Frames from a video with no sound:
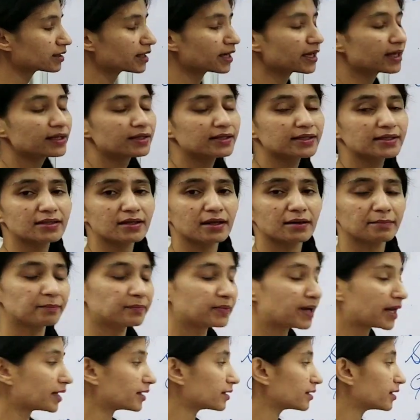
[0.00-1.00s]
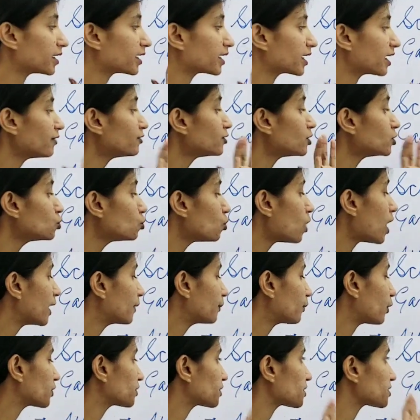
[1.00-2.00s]
they gave the two
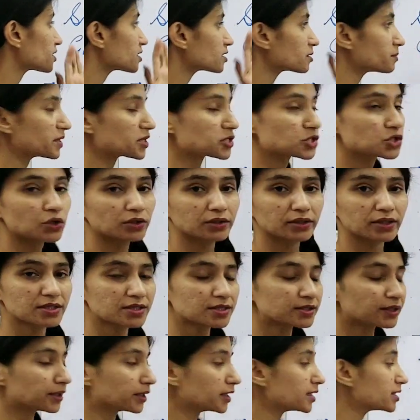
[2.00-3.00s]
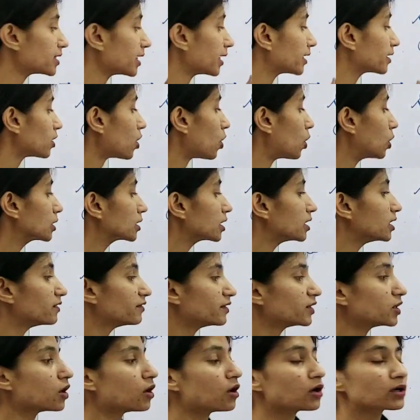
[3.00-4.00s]
hypotheses based on their studies, like all the
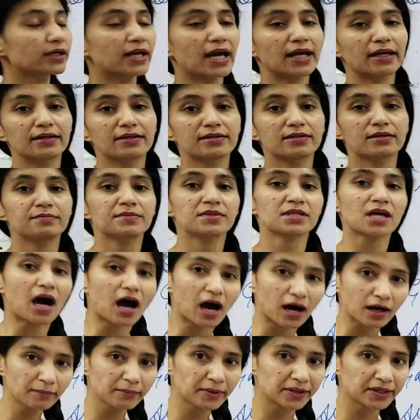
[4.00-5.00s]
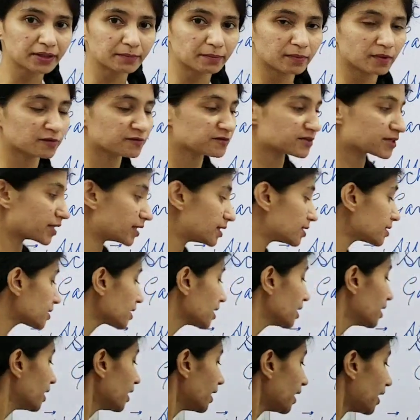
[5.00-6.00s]
living organisms are made up of cells,
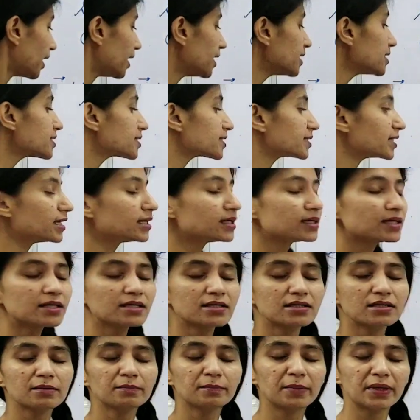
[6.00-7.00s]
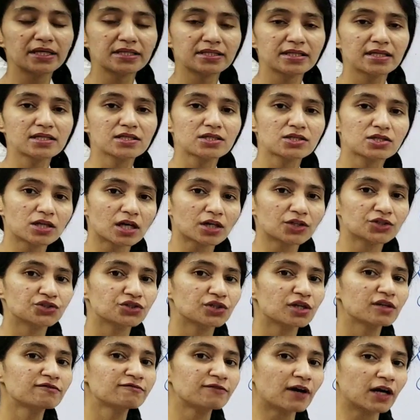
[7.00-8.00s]
and cell is the basic
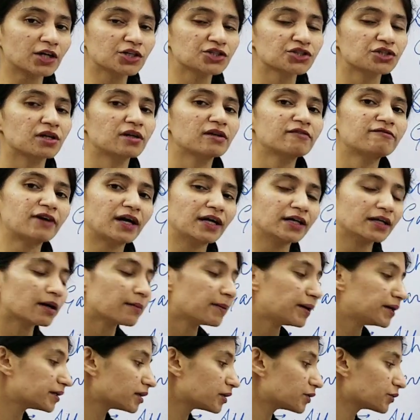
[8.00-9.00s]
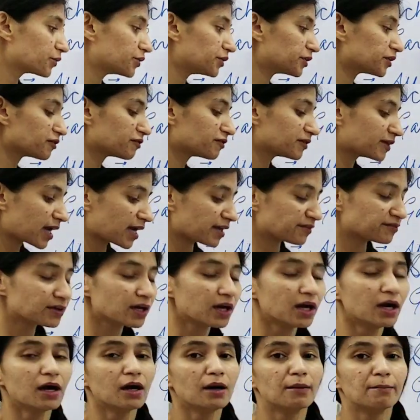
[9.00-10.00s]
structural, functional, fundamental unit of life.
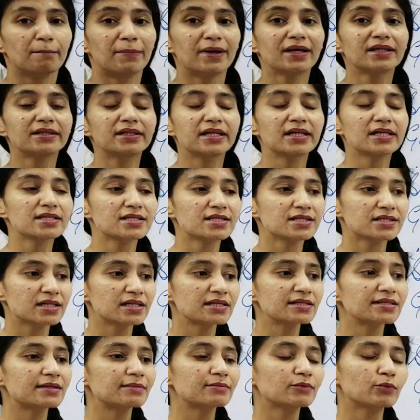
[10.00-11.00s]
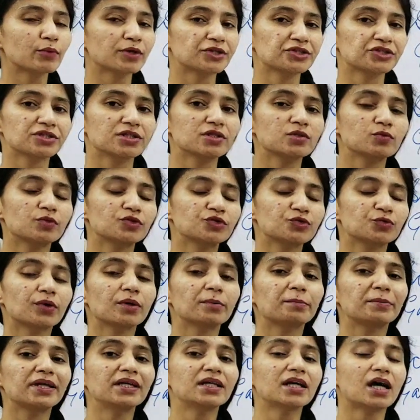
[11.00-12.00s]
But there are still some questions which
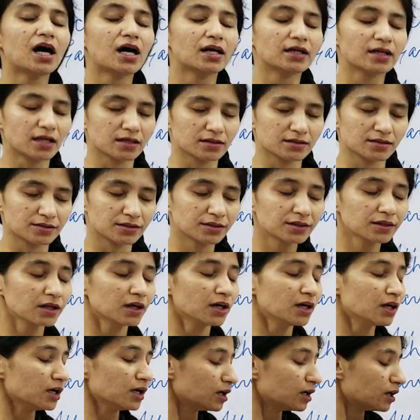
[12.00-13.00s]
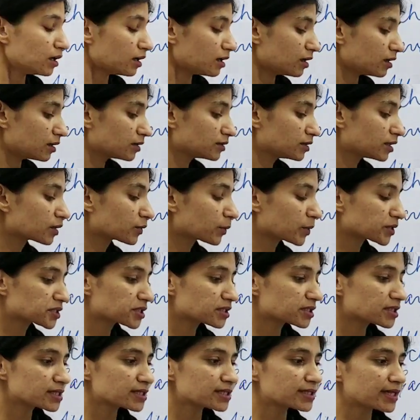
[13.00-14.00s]
were being unanswered. The
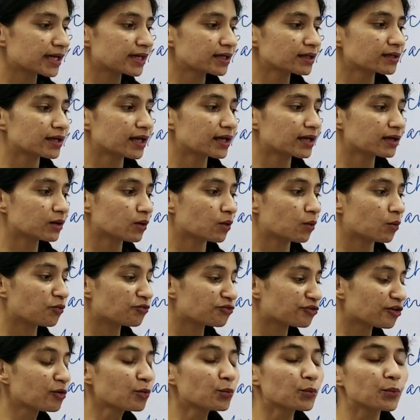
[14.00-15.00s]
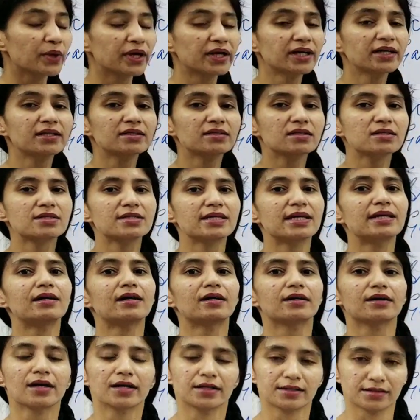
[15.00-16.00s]
questions is like from where does a cell
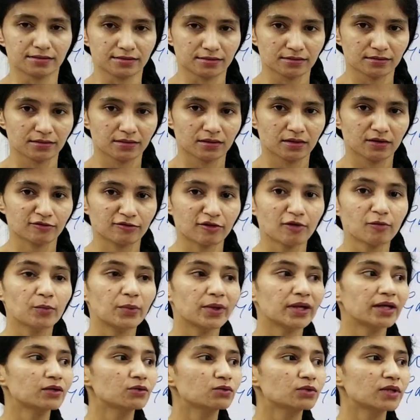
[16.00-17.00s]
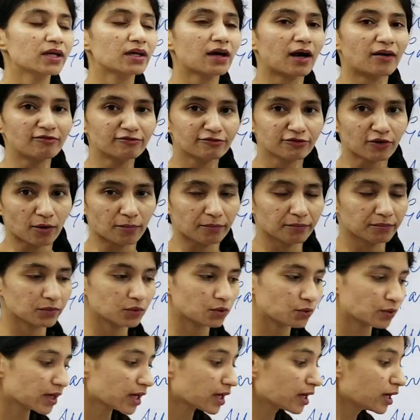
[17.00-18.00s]
arise? From where do they come from?
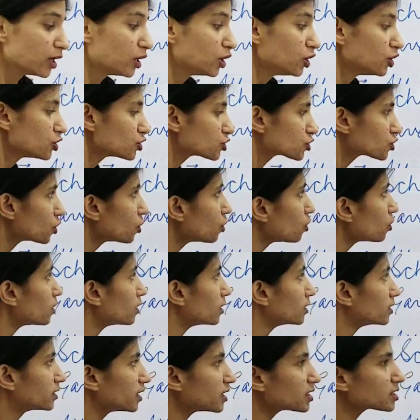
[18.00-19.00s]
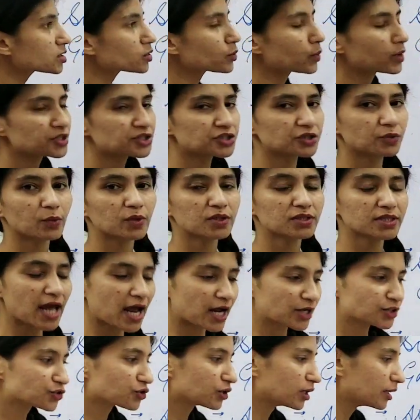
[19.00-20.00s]
Okay, so this question was
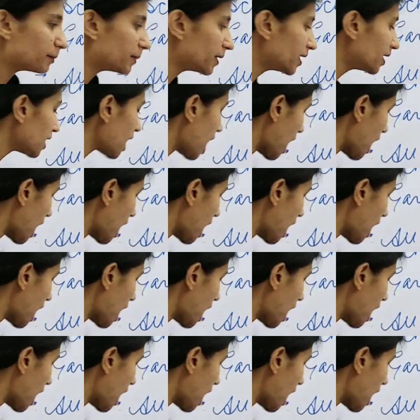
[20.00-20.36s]
actually being